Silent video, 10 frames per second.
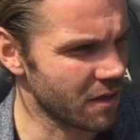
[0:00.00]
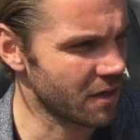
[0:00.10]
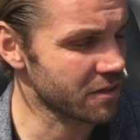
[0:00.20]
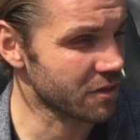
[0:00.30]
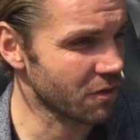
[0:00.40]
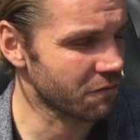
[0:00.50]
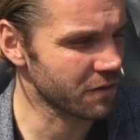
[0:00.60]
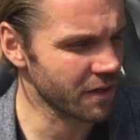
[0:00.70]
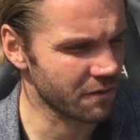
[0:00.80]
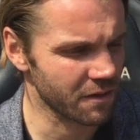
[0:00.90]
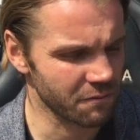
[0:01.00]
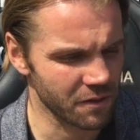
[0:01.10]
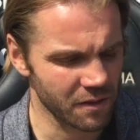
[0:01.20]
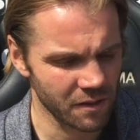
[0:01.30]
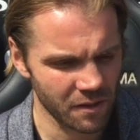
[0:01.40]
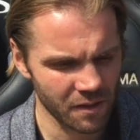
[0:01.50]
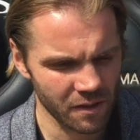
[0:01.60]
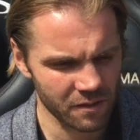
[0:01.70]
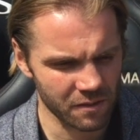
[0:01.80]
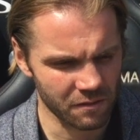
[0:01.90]
It's a tough league, I think, with
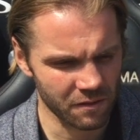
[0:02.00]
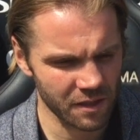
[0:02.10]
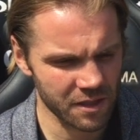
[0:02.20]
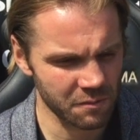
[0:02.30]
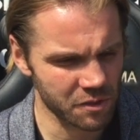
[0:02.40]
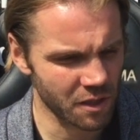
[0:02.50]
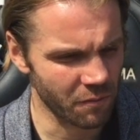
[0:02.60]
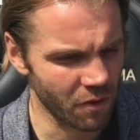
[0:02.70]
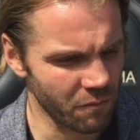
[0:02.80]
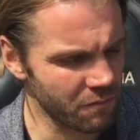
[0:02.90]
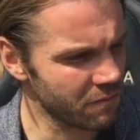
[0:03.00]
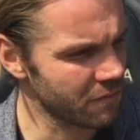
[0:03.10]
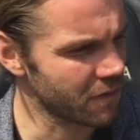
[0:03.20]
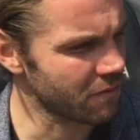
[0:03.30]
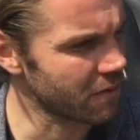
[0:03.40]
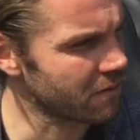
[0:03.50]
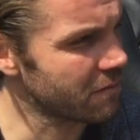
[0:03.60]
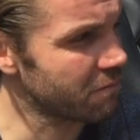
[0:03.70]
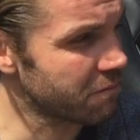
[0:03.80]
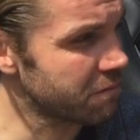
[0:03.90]
the three teams coming up. You know,
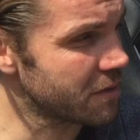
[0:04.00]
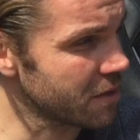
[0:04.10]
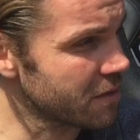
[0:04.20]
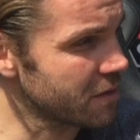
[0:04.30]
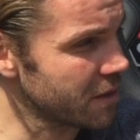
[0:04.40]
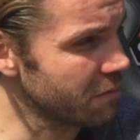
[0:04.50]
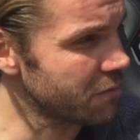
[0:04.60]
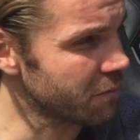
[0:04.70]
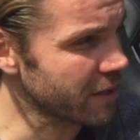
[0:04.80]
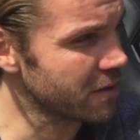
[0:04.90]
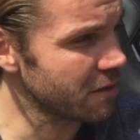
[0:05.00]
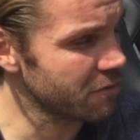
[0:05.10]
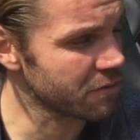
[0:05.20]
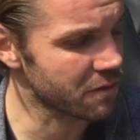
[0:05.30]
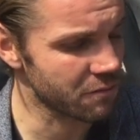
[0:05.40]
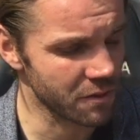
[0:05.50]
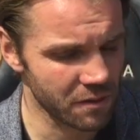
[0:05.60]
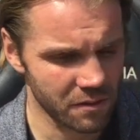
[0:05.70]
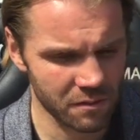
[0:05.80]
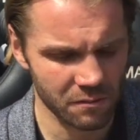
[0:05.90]
decent teams, big teams, we'd be,
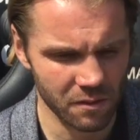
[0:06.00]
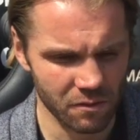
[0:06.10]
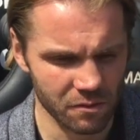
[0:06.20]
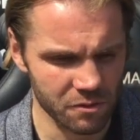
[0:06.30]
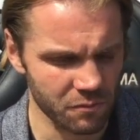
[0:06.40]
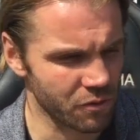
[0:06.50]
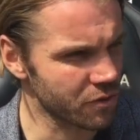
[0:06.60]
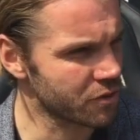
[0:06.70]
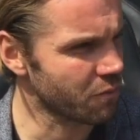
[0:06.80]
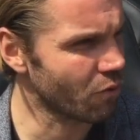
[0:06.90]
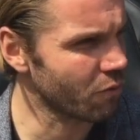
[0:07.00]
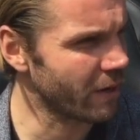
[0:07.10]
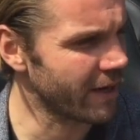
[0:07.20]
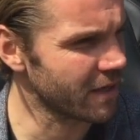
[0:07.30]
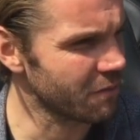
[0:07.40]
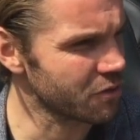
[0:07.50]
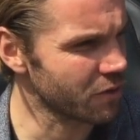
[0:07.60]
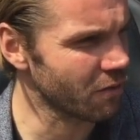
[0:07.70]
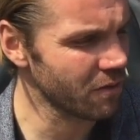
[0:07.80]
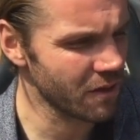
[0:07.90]
you know, some good support behind them as
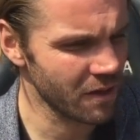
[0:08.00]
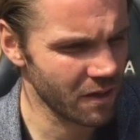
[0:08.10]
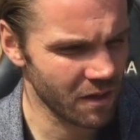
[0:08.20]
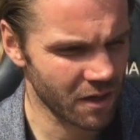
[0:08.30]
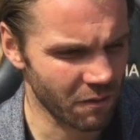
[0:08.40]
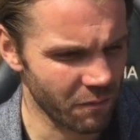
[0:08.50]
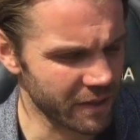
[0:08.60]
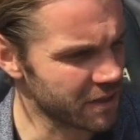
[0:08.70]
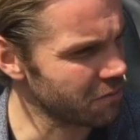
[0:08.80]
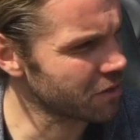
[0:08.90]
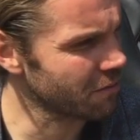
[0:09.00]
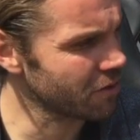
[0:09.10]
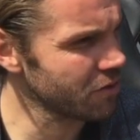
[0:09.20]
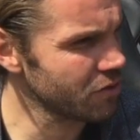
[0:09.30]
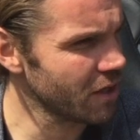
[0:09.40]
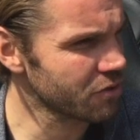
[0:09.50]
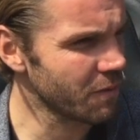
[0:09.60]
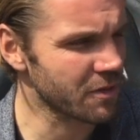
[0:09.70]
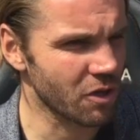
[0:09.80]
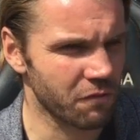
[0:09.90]
well. A couple of big teams coming down. So yeah, it's going
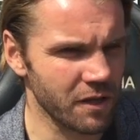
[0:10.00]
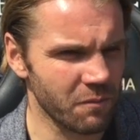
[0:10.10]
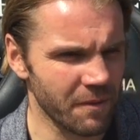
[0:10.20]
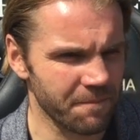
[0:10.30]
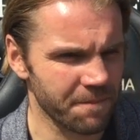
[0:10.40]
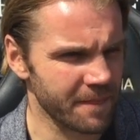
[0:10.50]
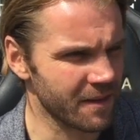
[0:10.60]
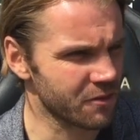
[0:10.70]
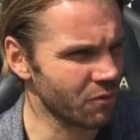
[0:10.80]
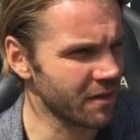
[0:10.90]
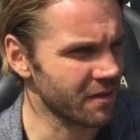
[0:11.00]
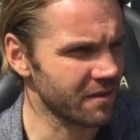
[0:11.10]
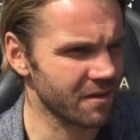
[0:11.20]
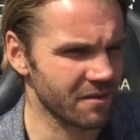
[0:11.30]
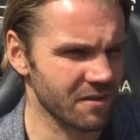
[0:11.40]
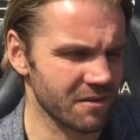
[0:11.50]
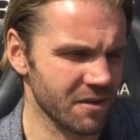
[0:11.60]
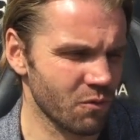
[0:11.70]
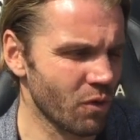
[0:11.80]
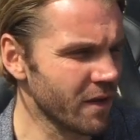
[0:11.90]
to be a tough league, but it's one that, you know,
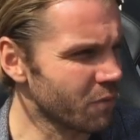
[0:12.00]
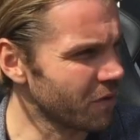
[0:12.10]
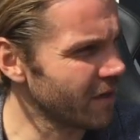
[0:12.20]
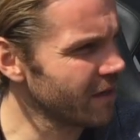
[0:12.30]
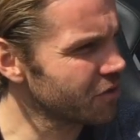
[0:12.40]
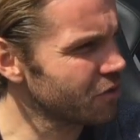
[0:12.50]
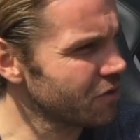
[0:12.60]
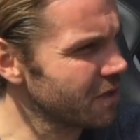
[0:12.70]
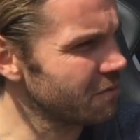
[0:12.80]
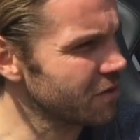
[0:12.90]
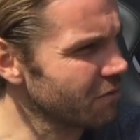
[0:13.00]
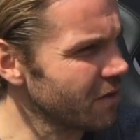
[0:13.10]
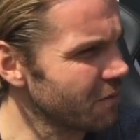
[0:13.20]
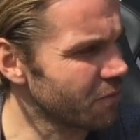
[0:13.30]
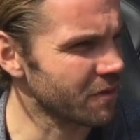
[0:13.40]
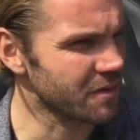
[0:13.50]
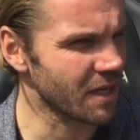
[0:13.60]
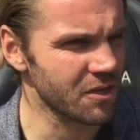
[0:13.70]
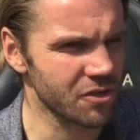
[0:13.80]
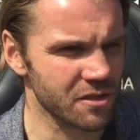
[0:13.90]
you want to play against good teams. You want to play,
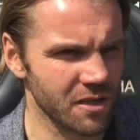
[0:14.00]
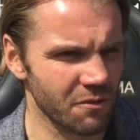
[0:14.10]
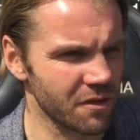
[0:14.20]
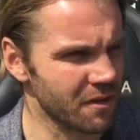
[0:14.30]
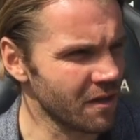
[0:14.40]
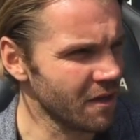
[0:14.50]
test yourself, and you